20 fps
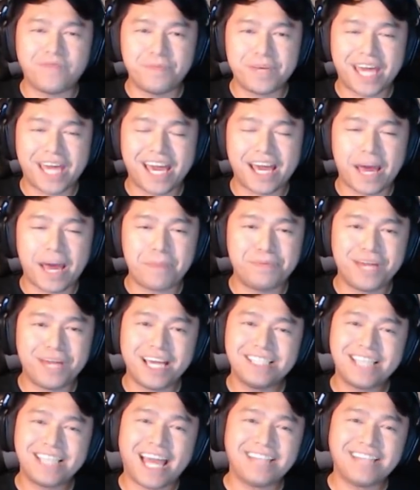from Gay Guy
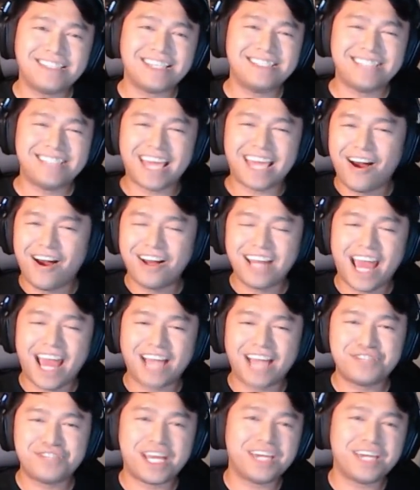Plays, and today on
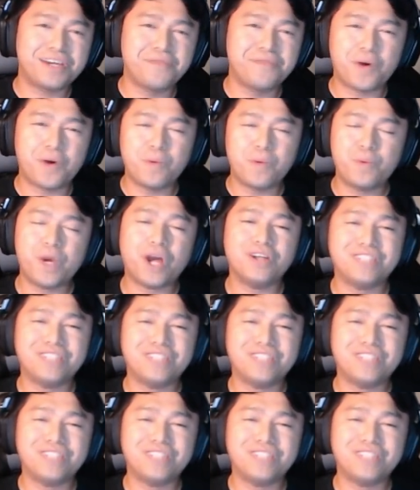Hashtag Confirmed, we are